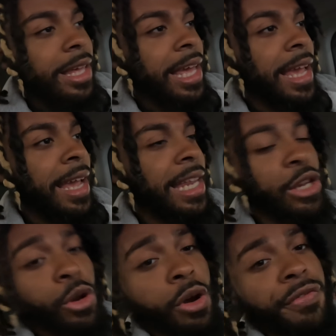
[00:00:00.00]
And,
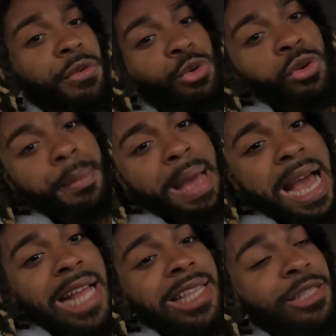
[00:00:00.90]
you know, if you do the
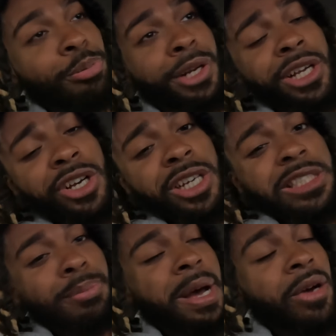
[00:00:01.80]
math, it's pretty good.
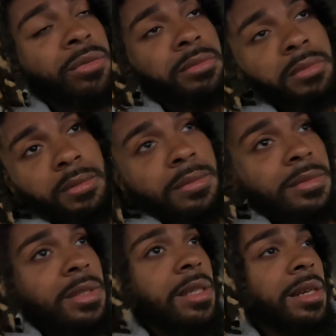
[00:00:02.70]
It's about
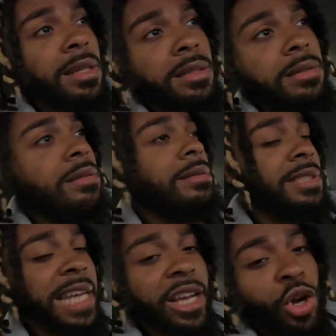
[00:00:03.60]

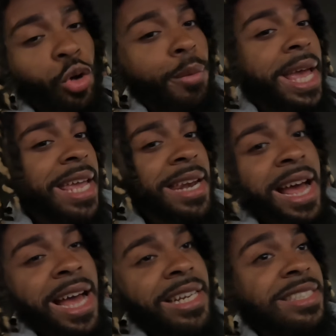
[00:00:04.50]
take home 8,
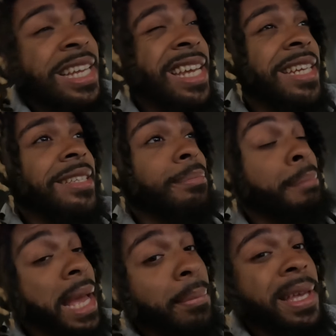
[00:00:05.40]
9, 10,
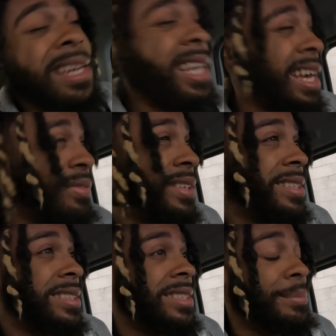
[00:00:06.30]
maybe 11.